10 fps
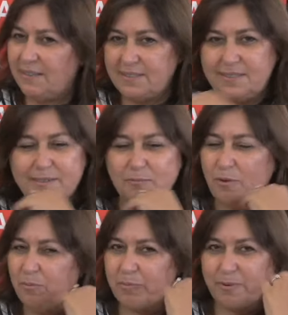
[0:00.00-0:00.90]
this is the
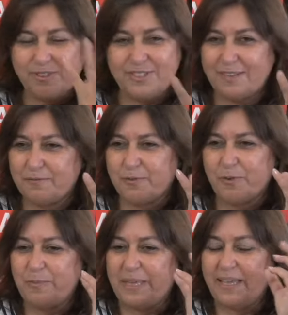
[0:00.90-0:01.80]
wrong project
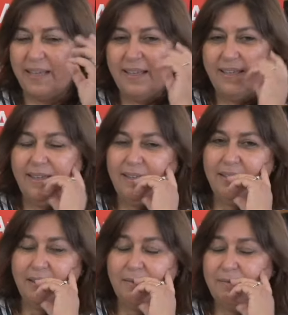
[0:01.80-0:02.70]
for me.
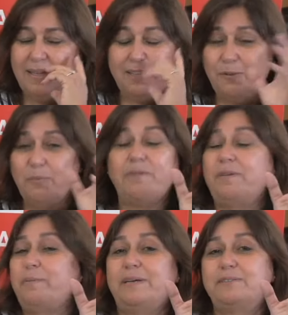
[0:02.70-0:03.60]
Really, don't
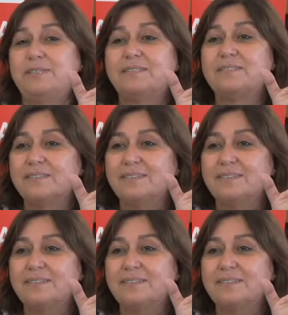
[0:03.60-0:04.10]
worry about it.